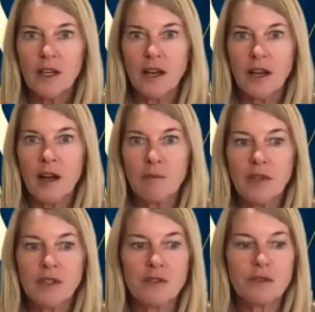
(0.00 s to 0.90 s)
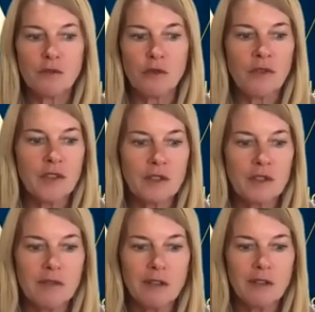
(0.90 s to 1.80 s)
It's sort of this,
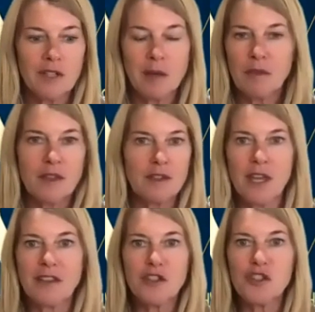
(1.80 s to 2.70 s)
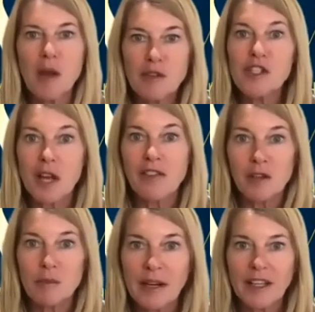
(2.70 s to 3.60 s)
you know, take this job and shove
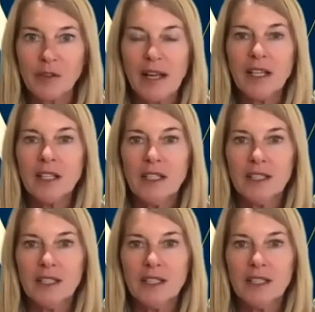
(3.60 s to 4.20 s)
it money, right?